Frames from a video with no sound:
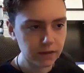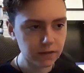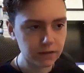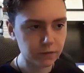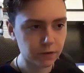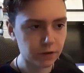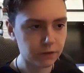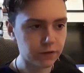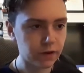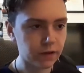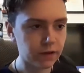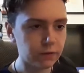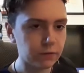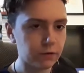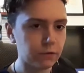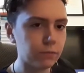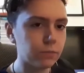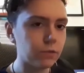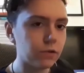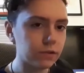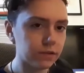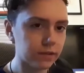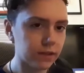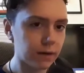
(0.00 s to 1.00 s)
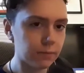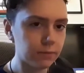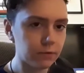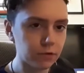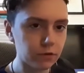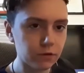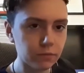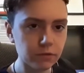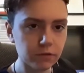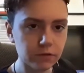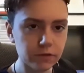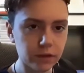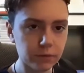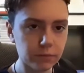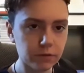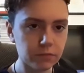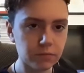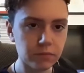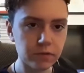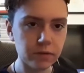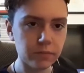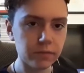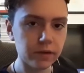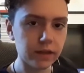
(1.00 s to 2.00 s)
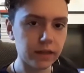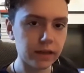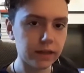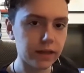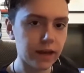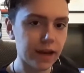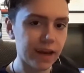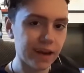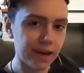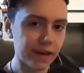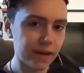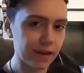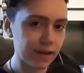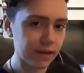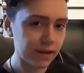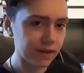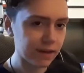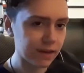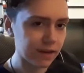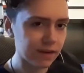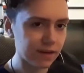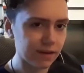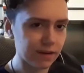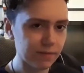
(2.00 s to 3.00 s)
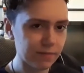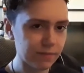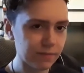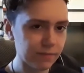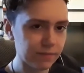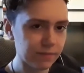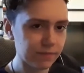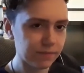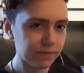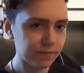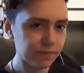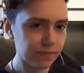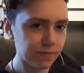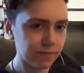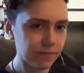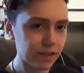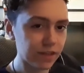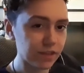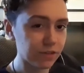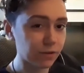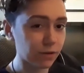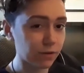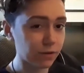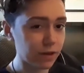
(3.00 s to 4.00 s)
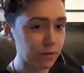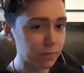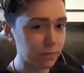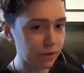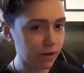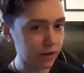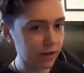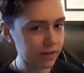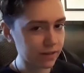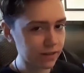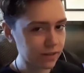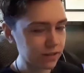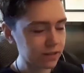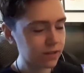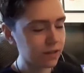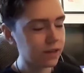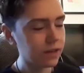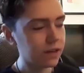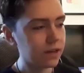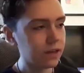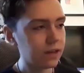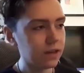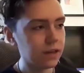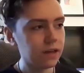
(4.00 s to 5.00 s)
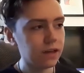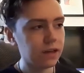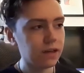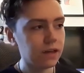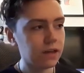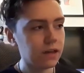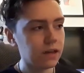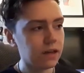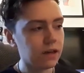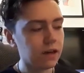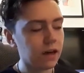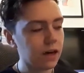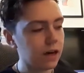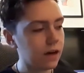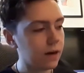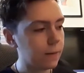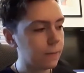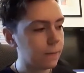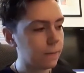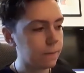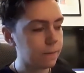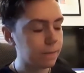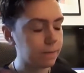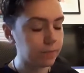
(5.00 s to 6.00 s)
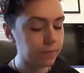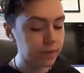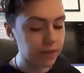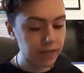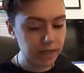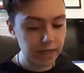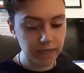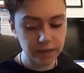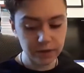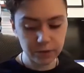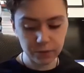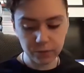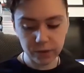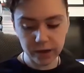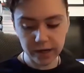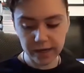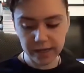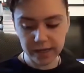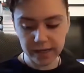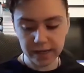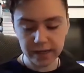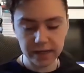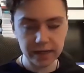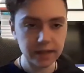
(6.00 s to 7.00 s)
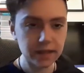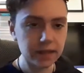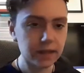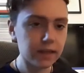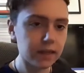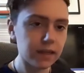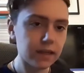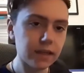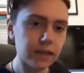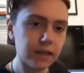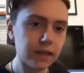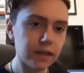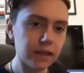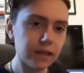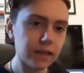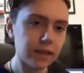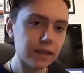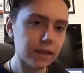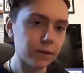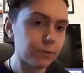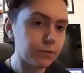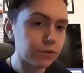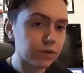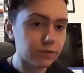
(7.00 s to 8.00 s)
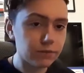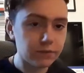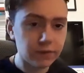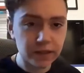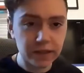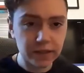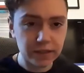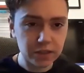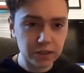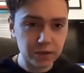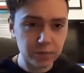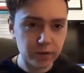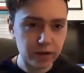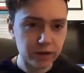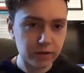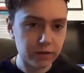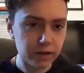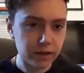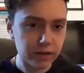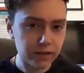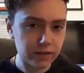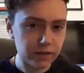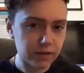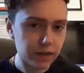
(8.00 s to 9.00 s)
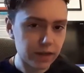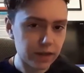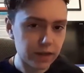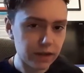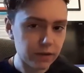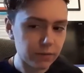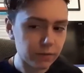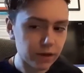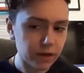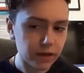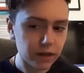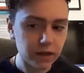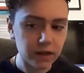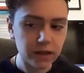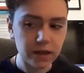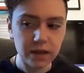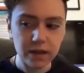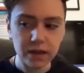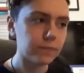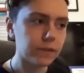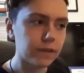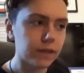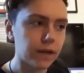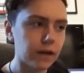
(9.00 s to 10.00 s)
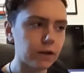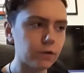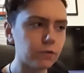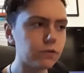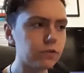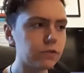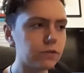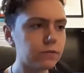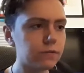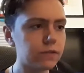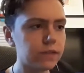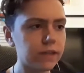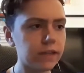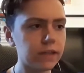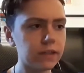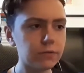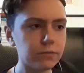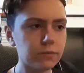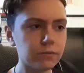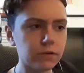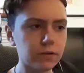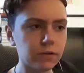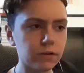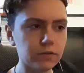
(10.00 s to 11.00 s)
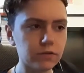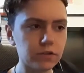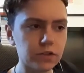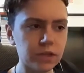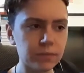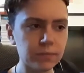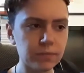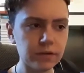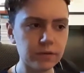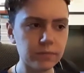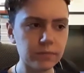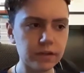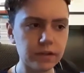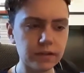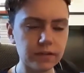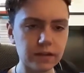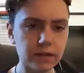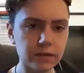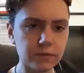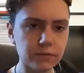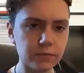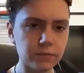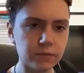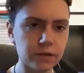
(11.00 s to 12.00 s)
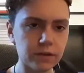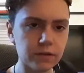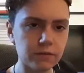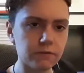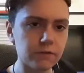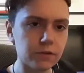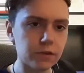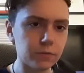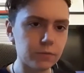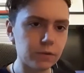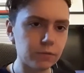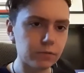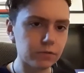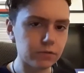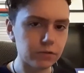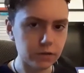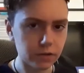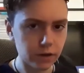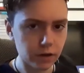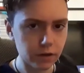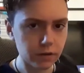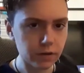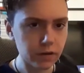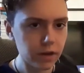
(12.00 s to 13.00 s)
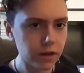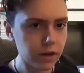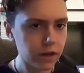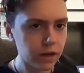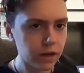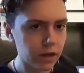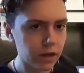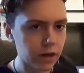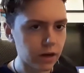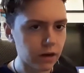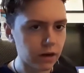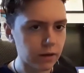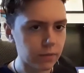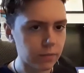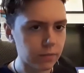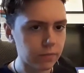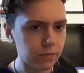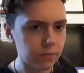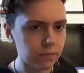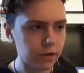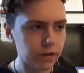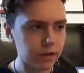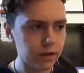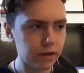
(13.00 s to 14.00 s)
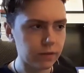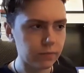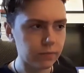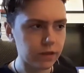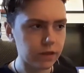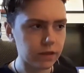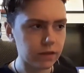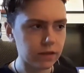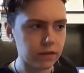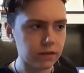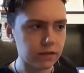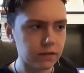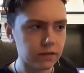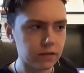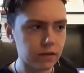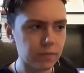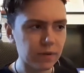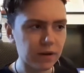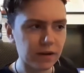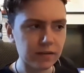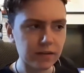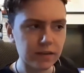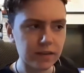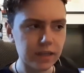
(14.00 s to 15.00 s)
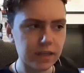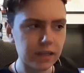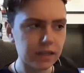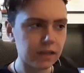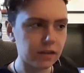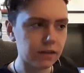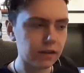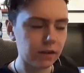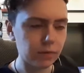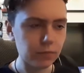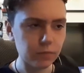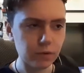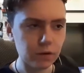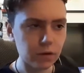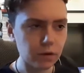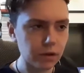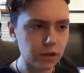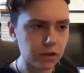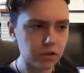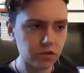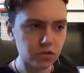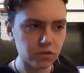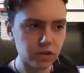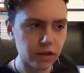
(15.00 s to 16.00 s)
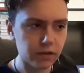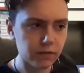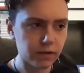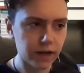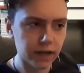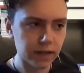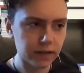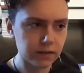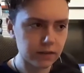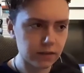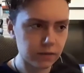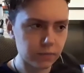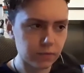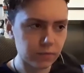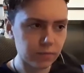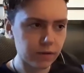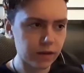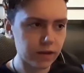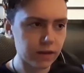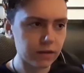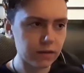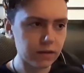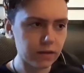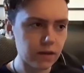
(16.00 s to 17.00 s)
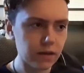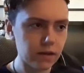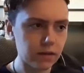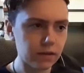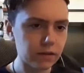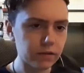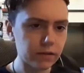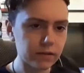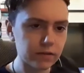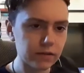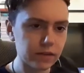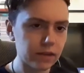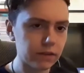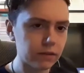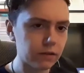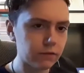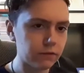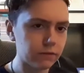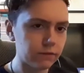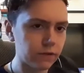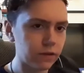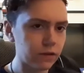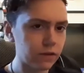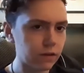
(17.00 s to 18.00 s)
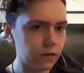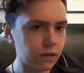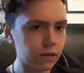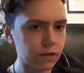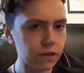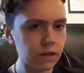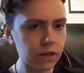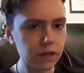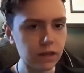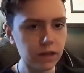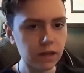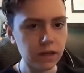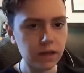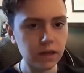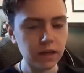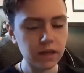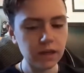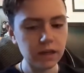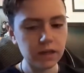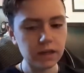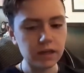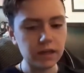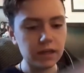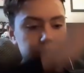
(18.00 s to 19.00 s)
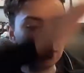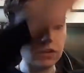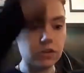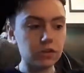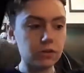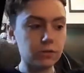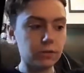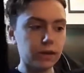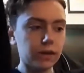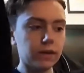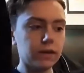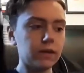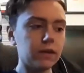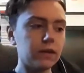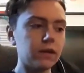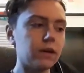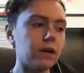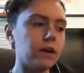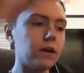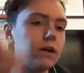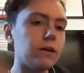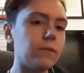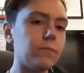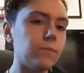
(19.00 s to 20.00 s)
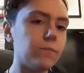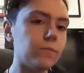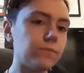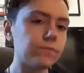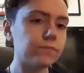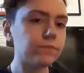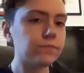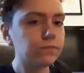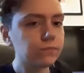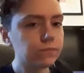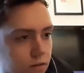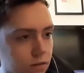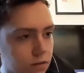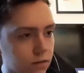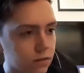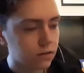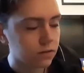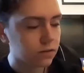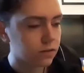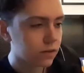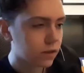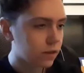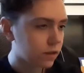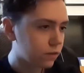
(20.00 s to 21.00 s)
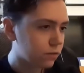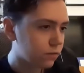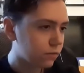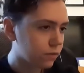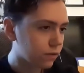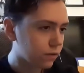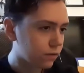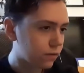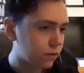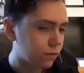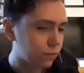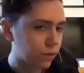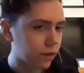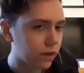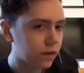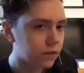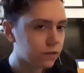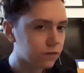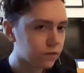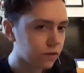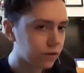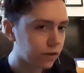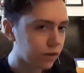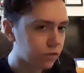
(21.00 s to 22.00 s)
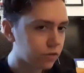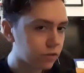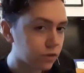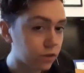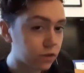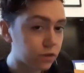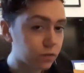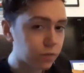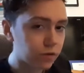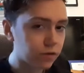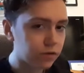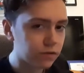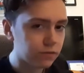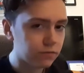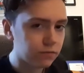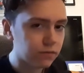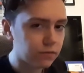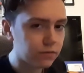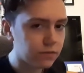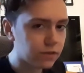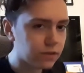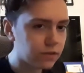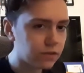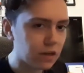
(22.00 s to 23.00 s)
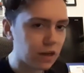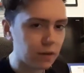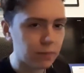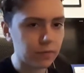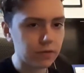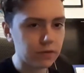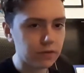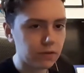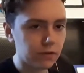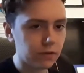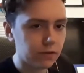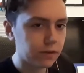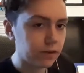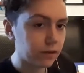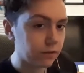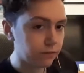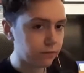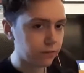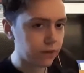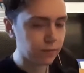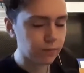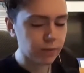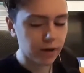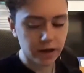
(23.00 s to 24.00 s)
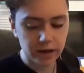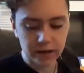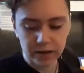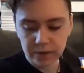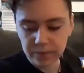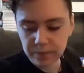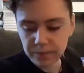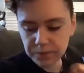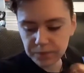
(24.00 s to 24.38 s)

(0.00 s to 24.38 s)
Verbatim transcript: so if anyone was abnormal, they'd probably be like, hey, um, sorry, but um, either way, it was a fun experience anyway. Yeah. Also, tickets were a lot cheaper because I was one of the first people to go. Um, I think because apparently they're gonna like polish their act up a bit, you know, as they go further into it. Um, so it's kind of cool though in a way because I get to experience it for the first time and sort of give feedback.